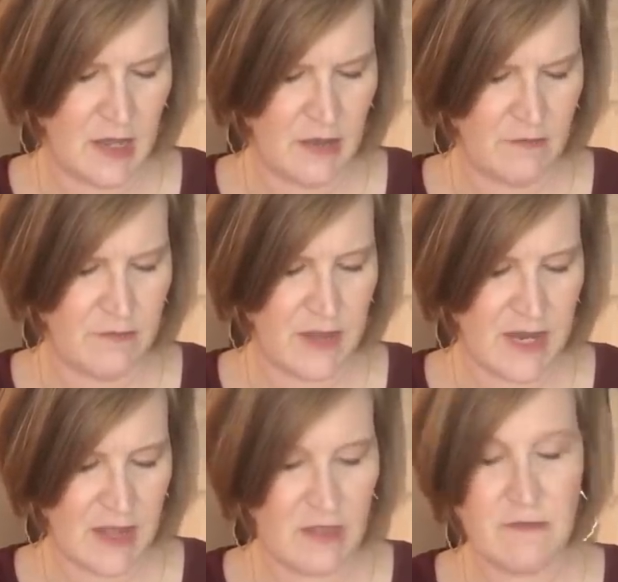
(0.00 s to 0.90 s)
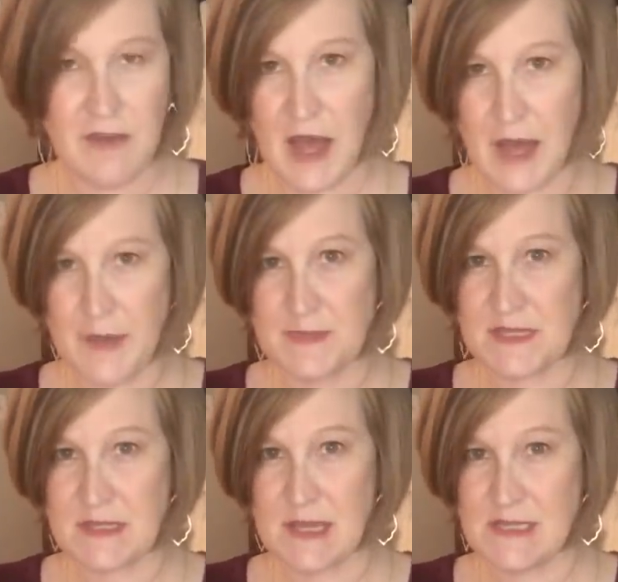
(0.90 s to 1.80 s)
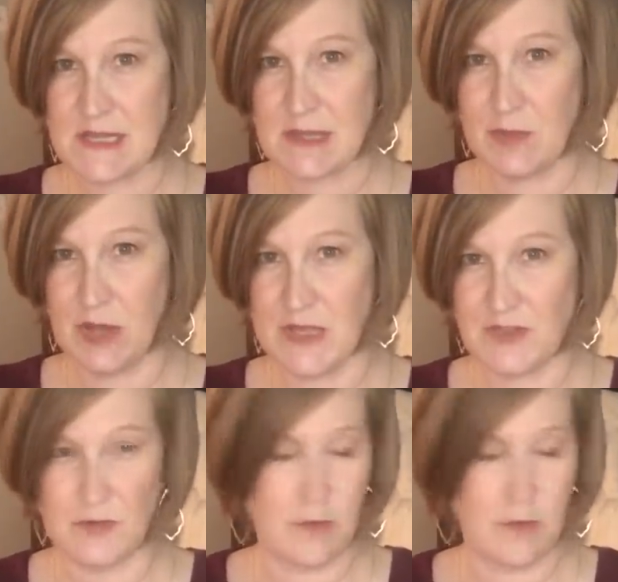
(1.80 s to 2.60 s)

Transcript: Vanilla Vibes. This is a plus for